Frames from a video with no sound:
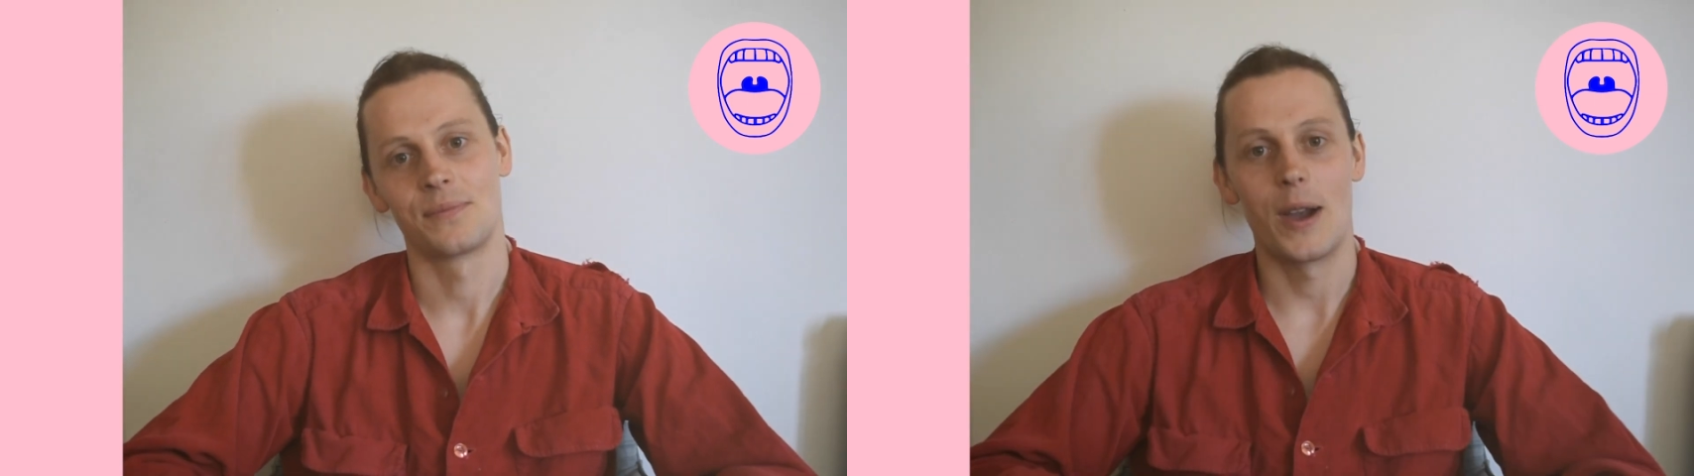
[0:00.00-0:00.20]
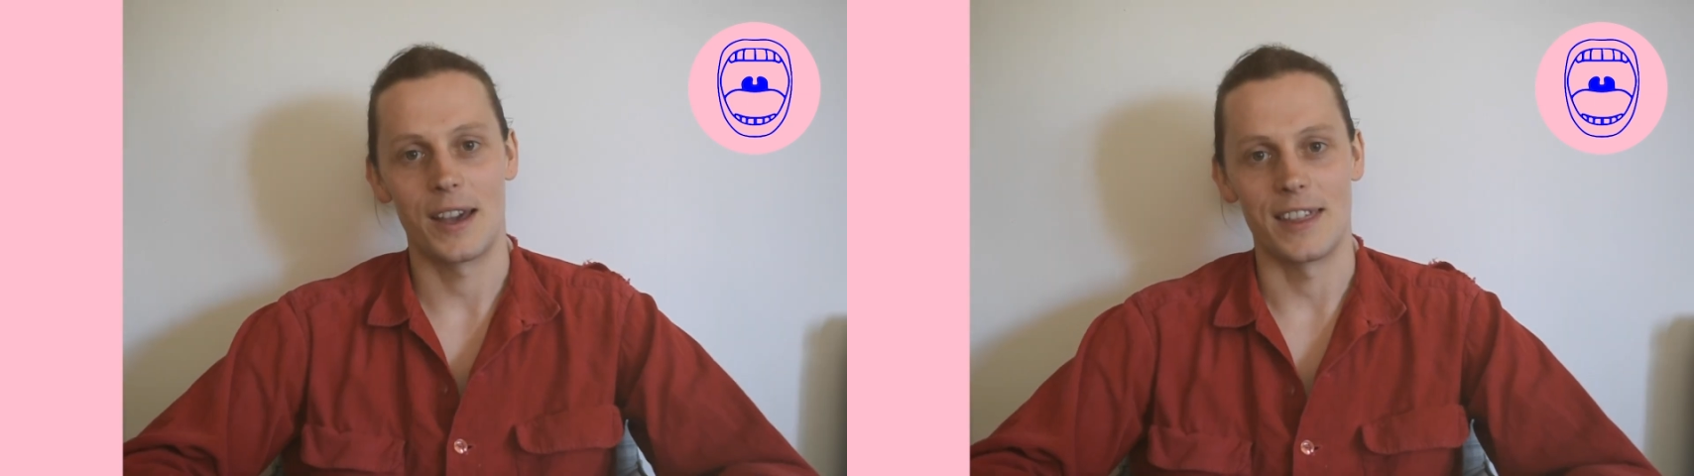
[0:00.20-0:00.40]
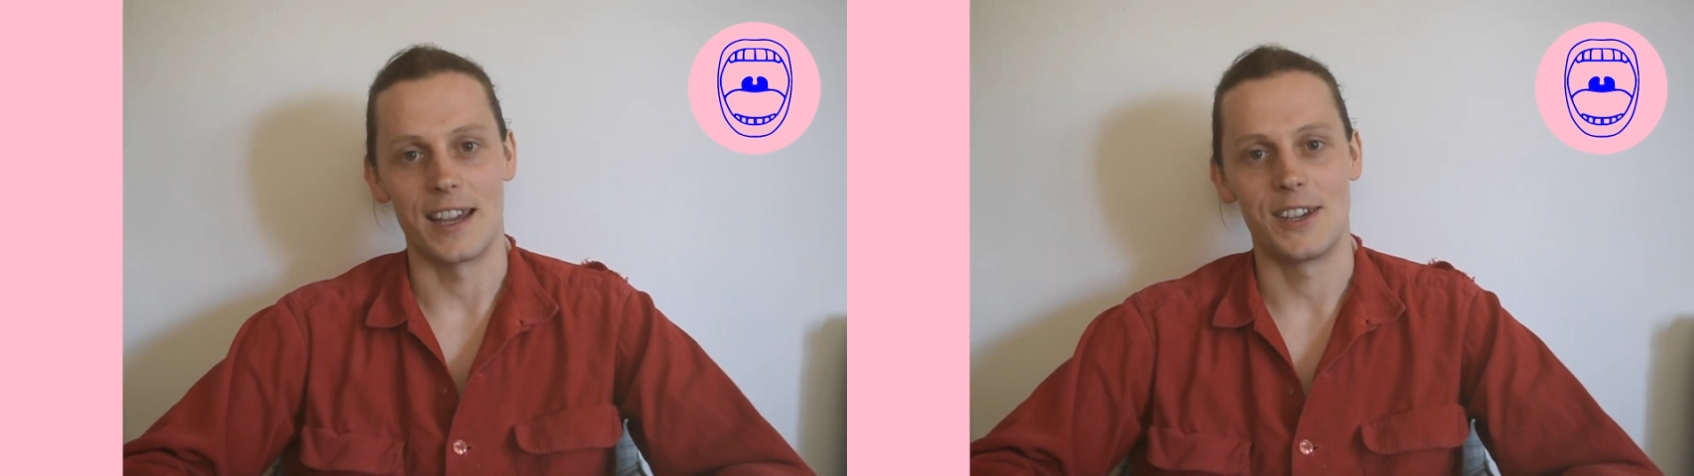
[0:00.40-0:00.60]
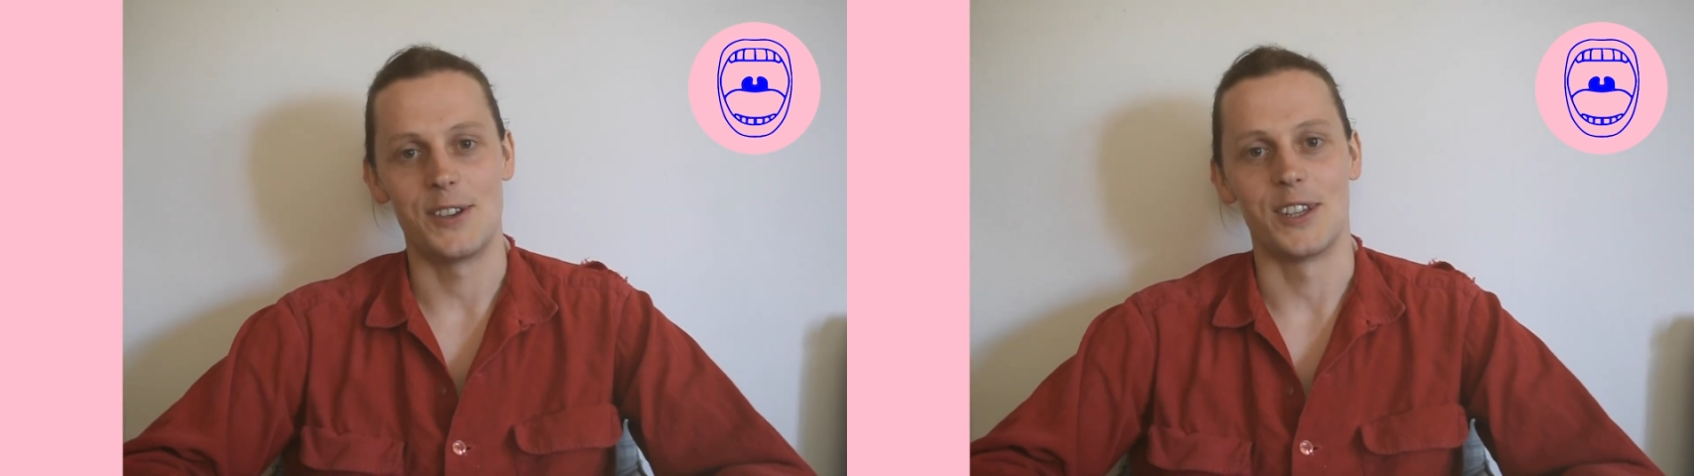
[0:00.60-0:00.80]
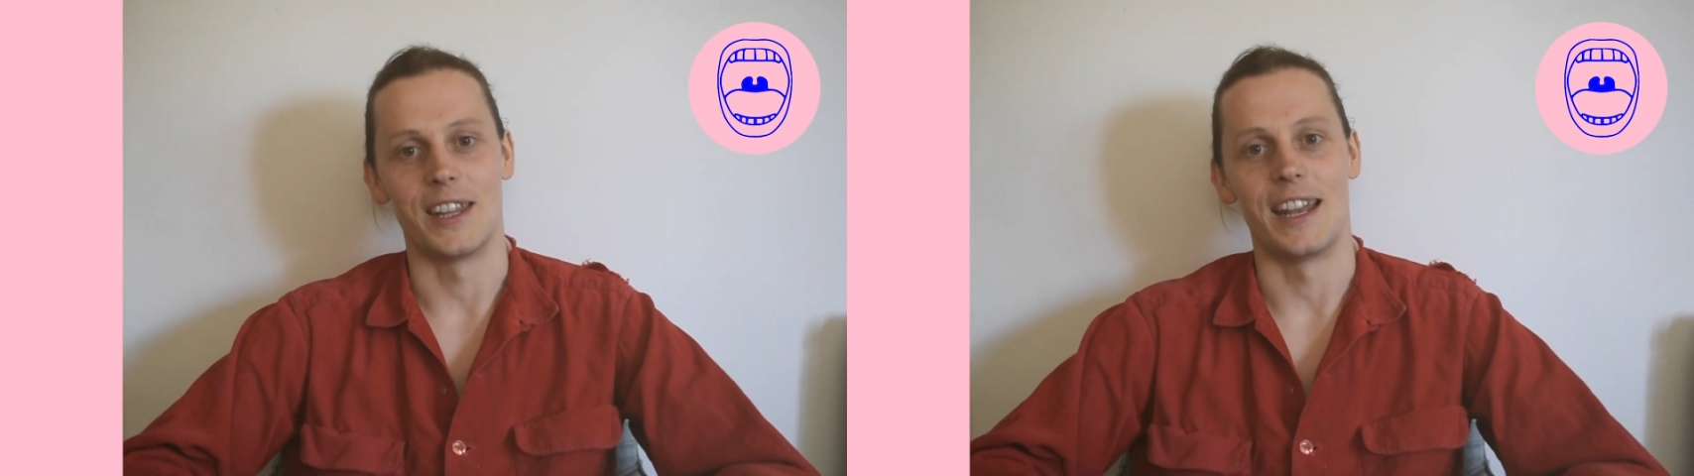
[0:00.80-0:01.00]
Quick thank
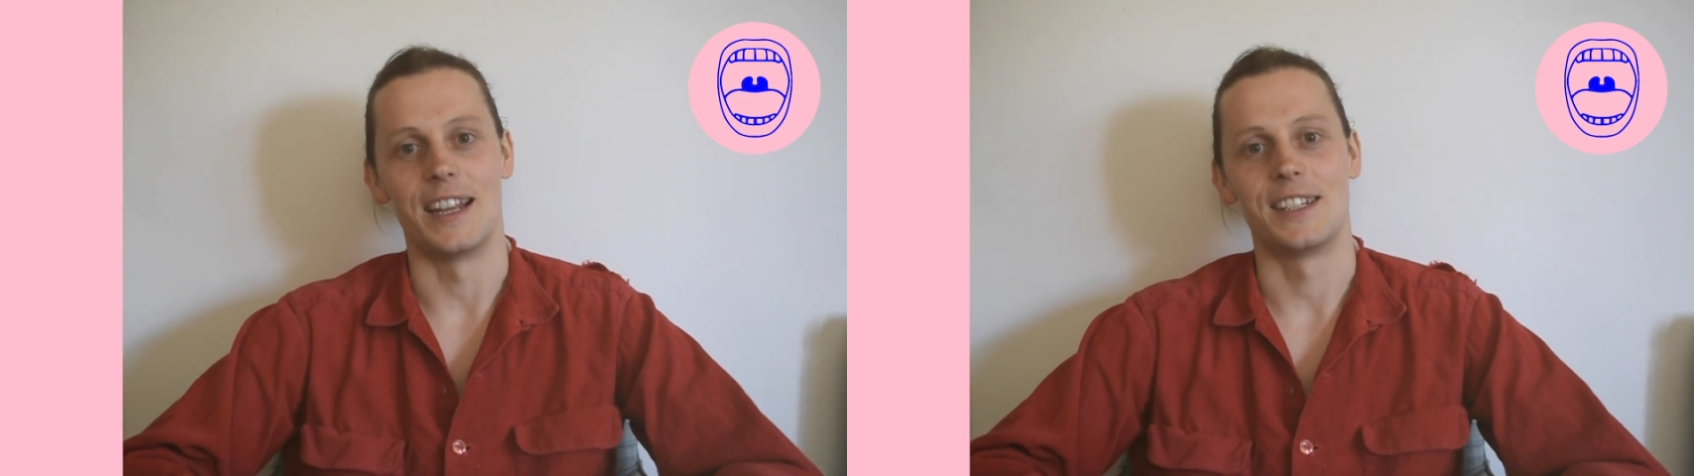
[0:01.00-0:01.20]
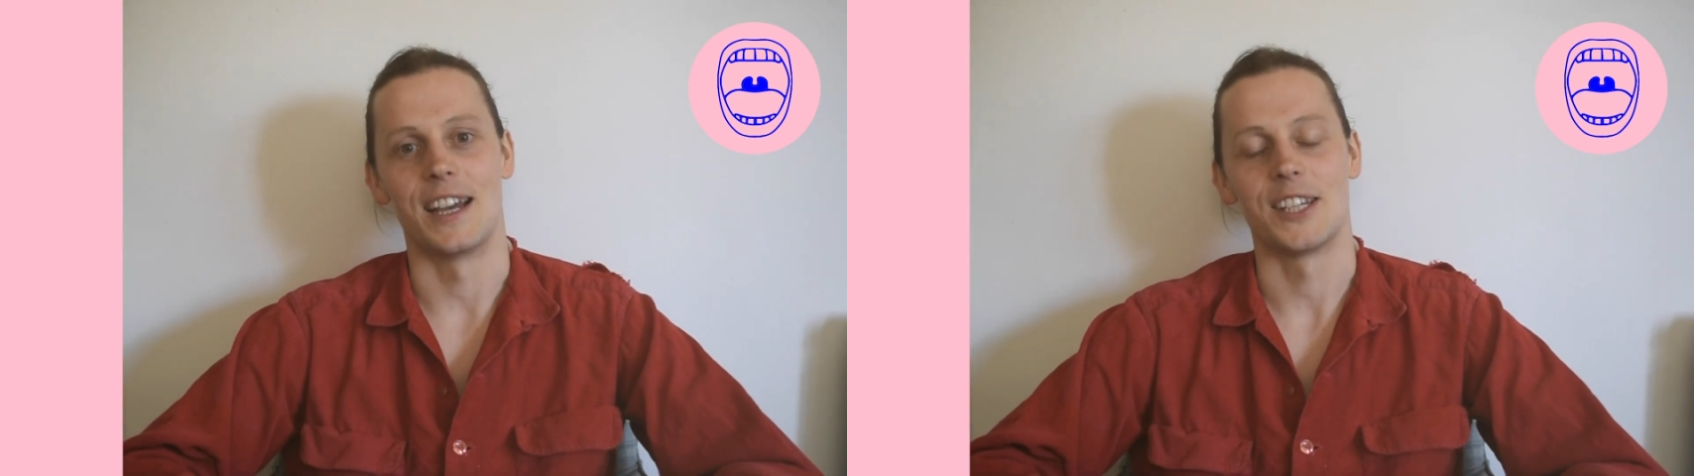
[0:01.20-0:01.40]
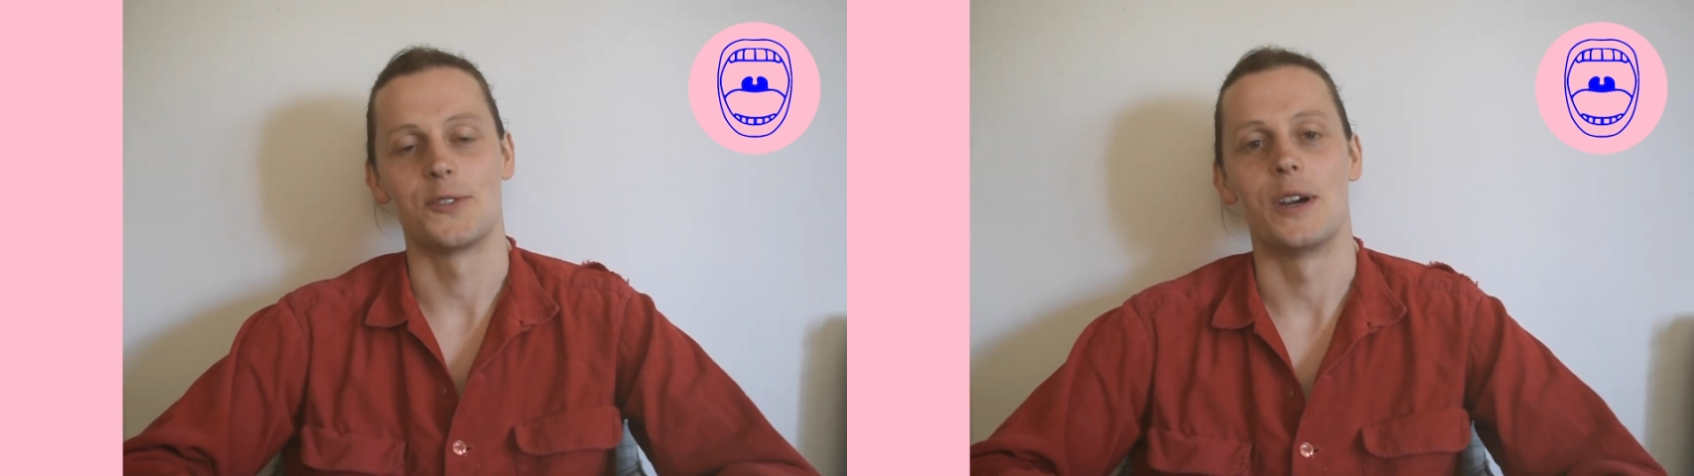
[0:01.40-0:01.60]
you to the NHS.